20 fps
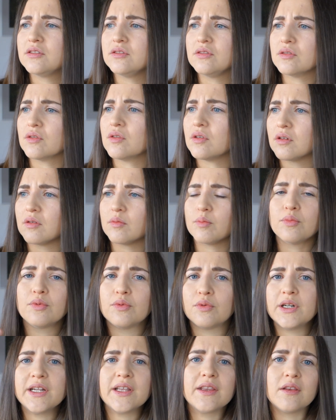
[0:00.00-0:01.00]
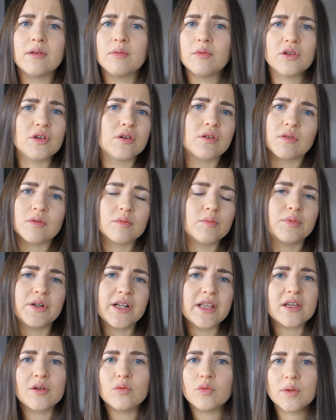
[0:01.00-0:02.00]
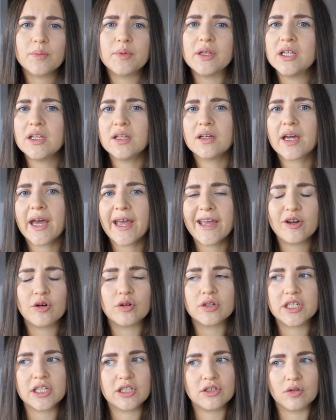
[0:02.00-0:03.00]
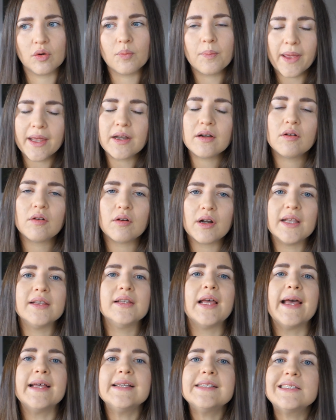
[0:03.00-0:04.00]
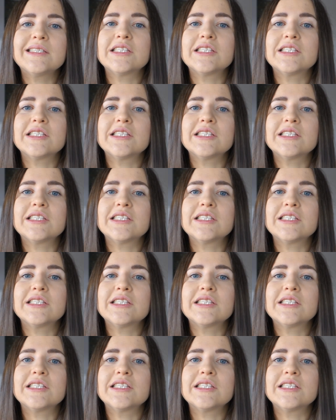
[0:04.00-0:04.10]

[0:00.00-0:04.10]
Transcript: your breathing will be chaotic. So better run as